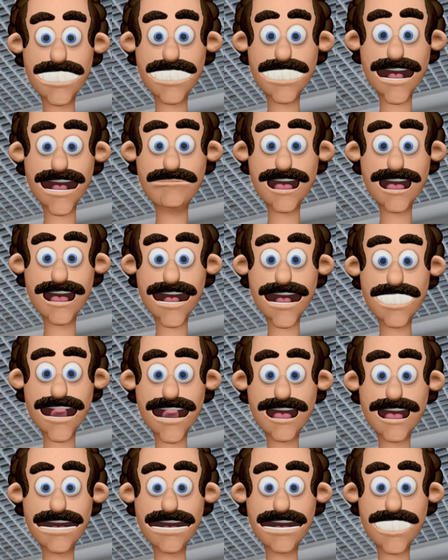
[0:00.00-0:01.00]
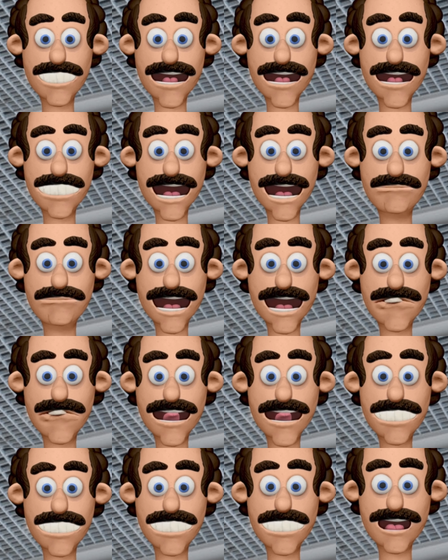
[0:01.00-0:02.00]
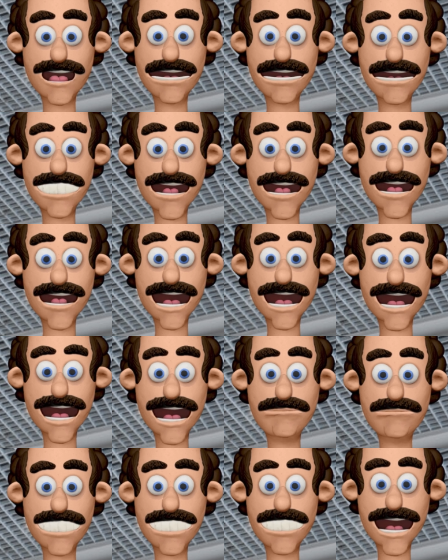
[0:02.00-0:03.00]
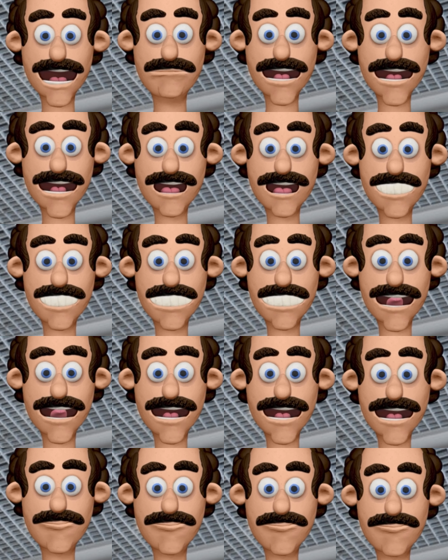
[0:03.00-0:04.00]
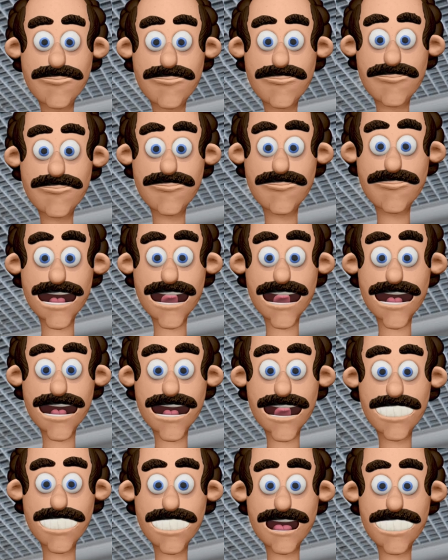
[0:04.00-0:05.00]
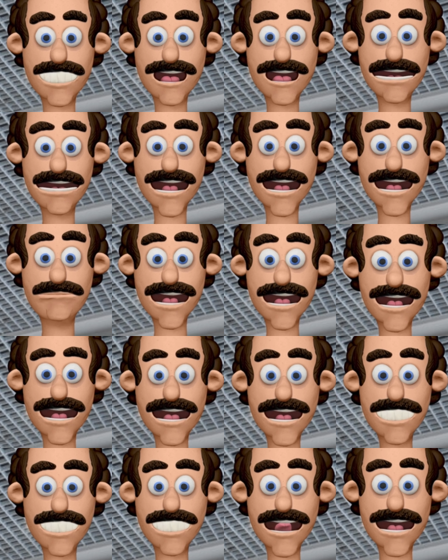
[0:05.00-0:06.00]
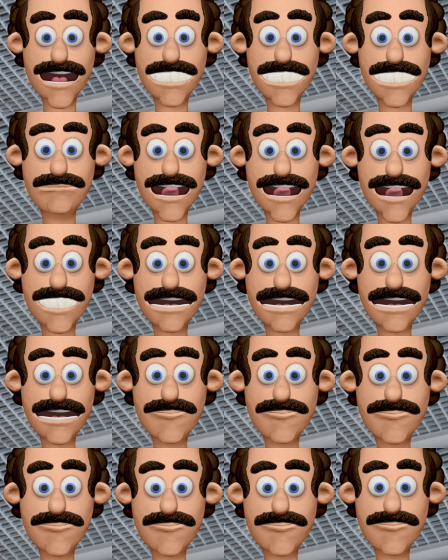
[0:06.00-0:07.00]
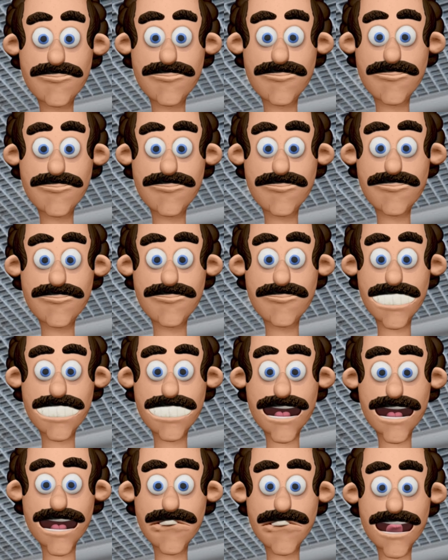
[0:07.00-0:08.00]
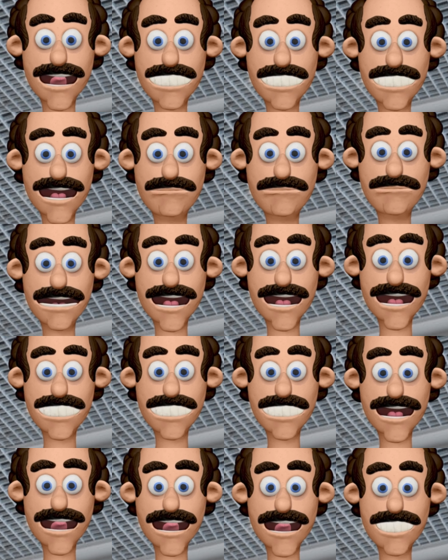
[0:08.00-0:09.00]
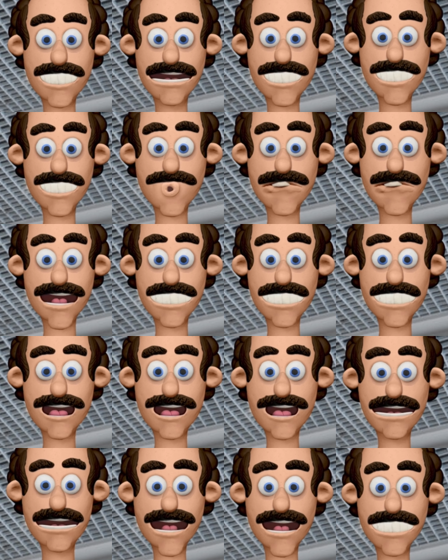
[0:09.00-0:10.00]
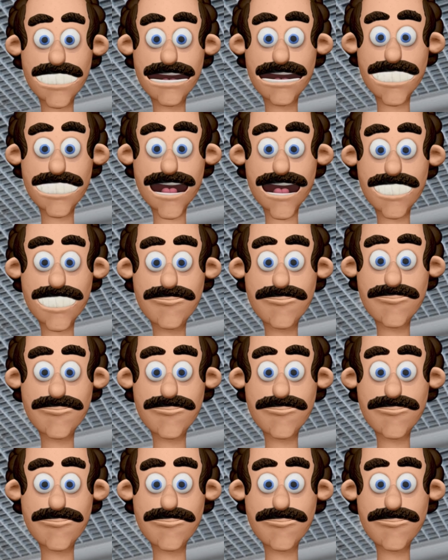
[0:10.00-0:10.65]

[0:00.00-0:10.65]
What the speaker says: The vertical arrangement of baffles creates a dynamic and modern aesthetic, allowing for creative design possibilities. Baffles can be installed in different orientations,